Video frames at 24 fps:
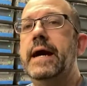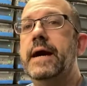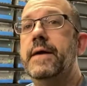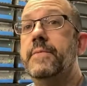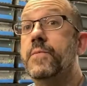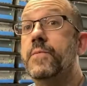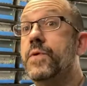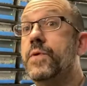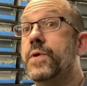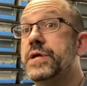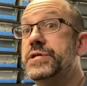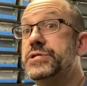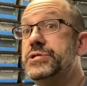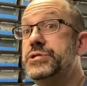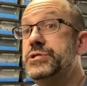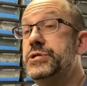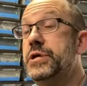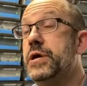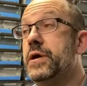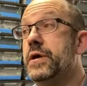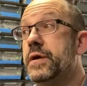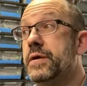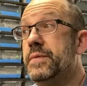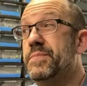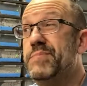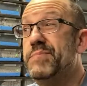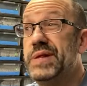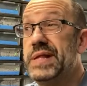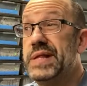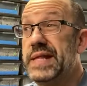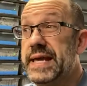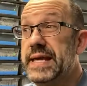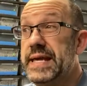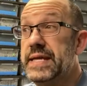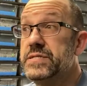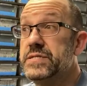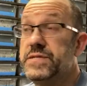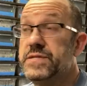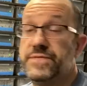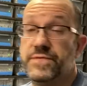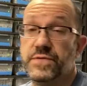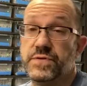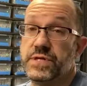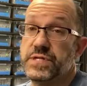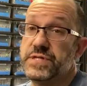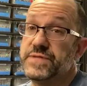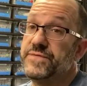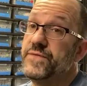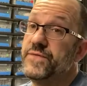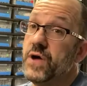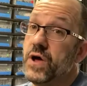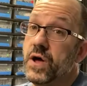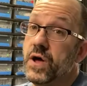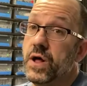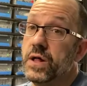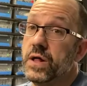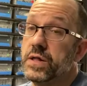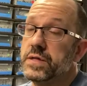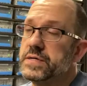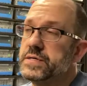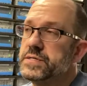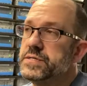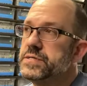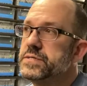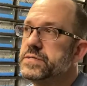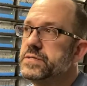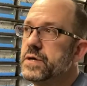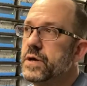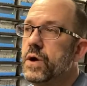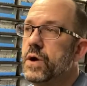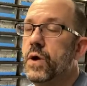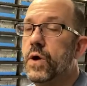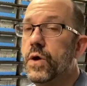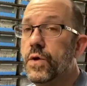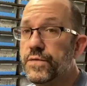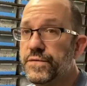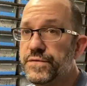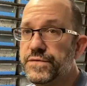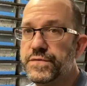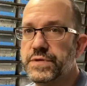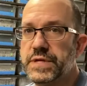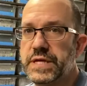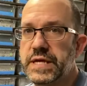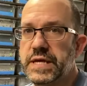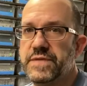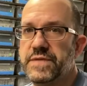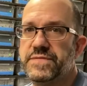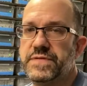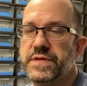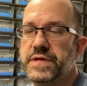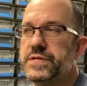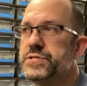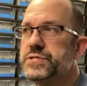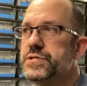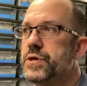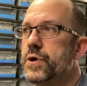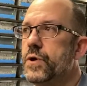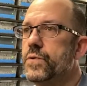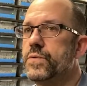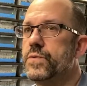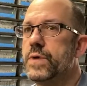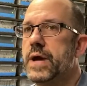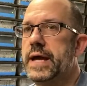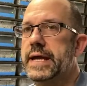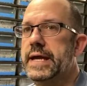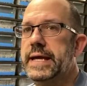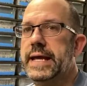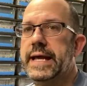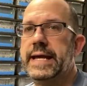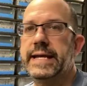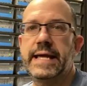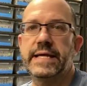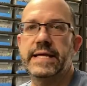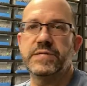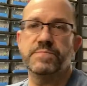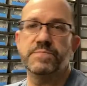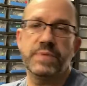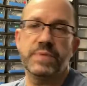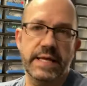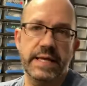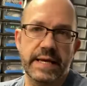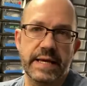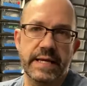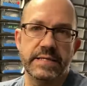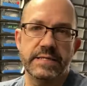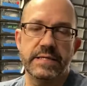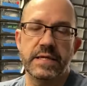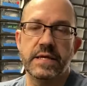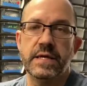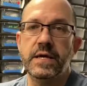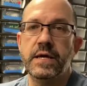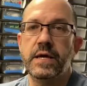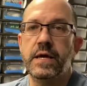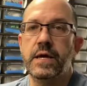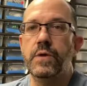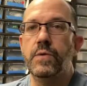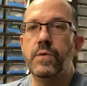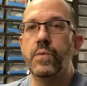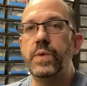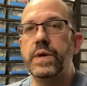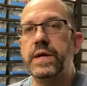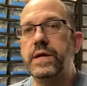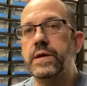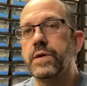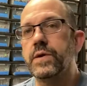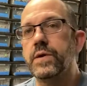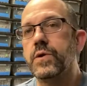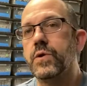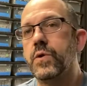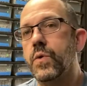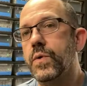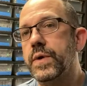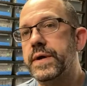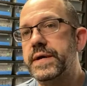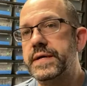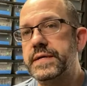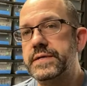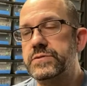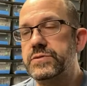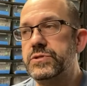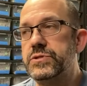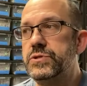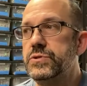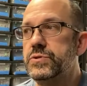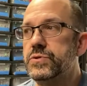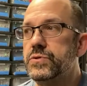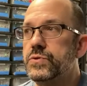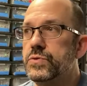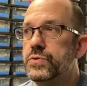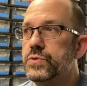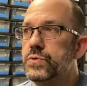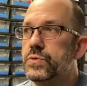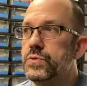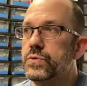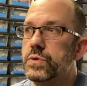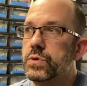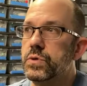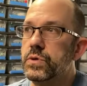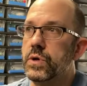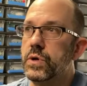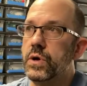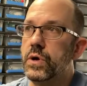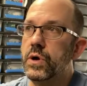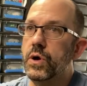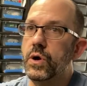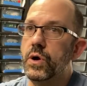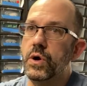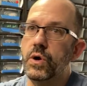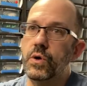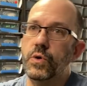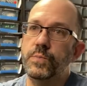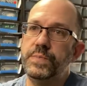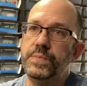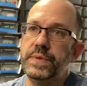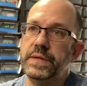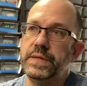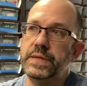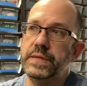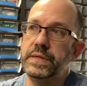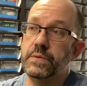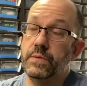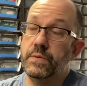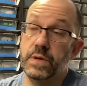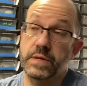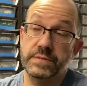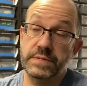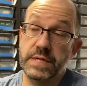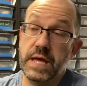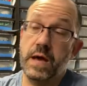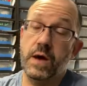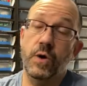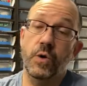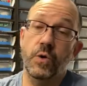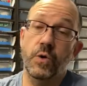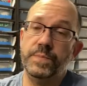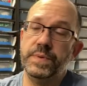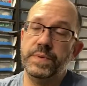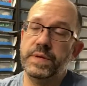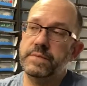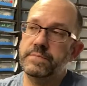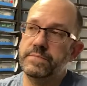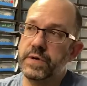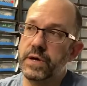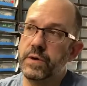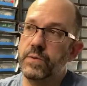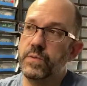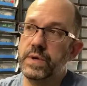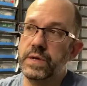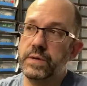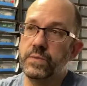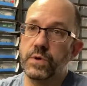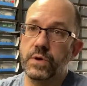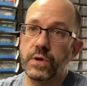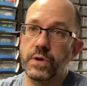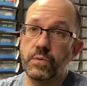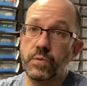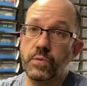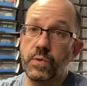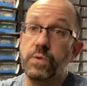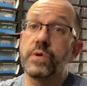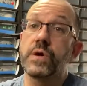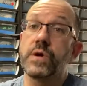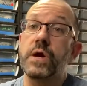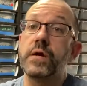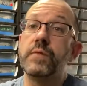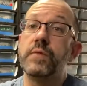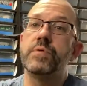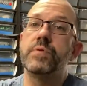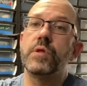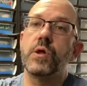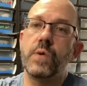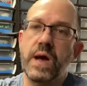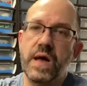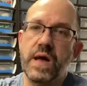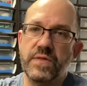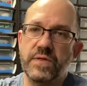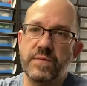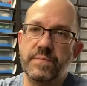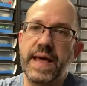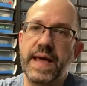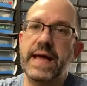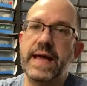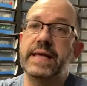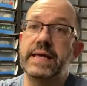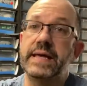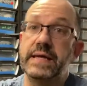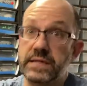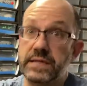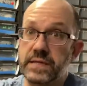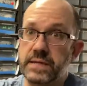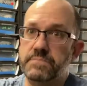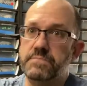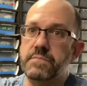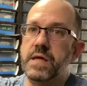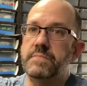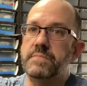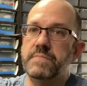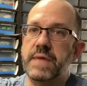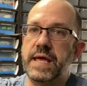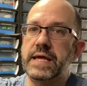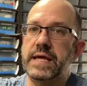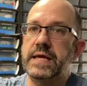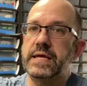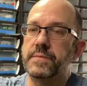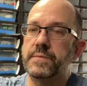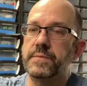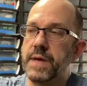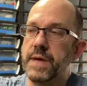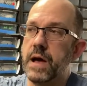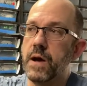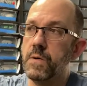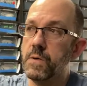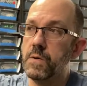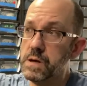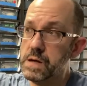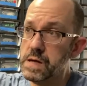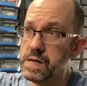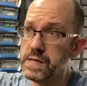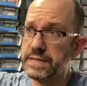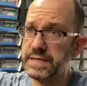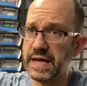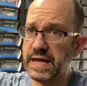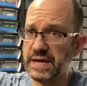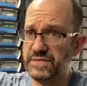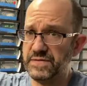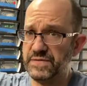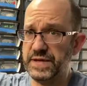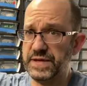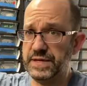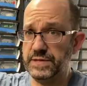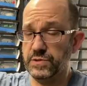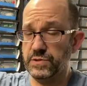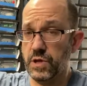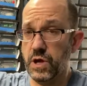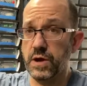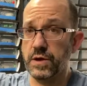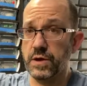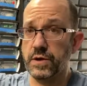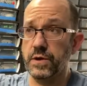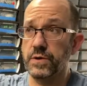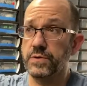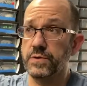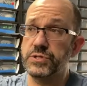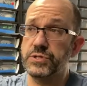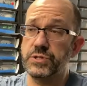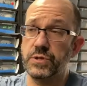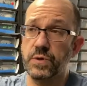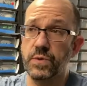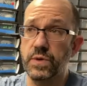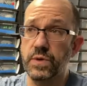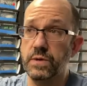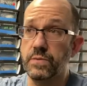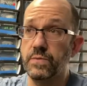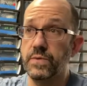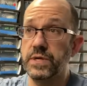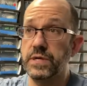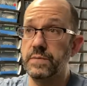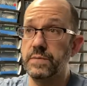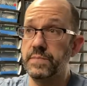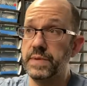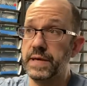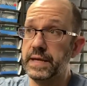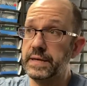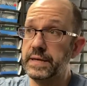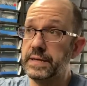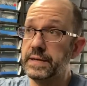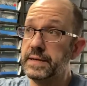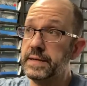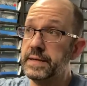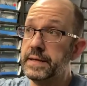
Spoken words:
which plans for this fall is to hopefully, if things go right and as planned, we are going to open, well, not open, but we were going to blow out the back end and make it about 9 feet longer. So it would have been